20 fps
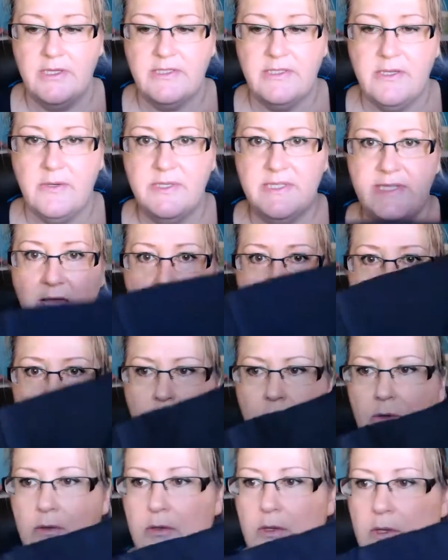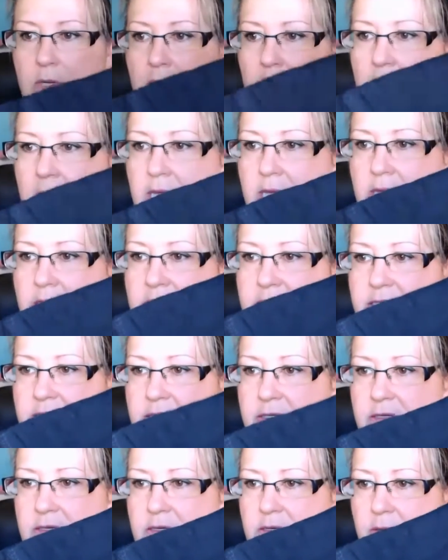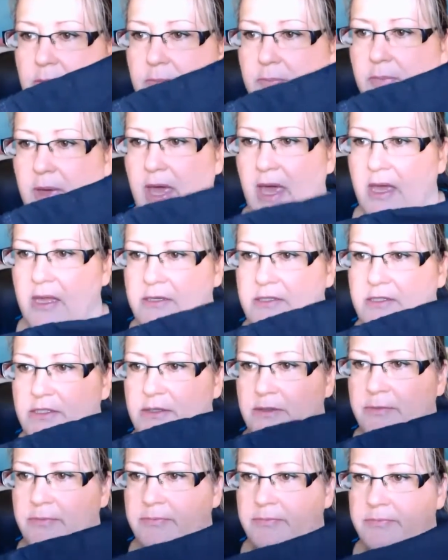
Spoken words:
So isn't that cool? Into the band.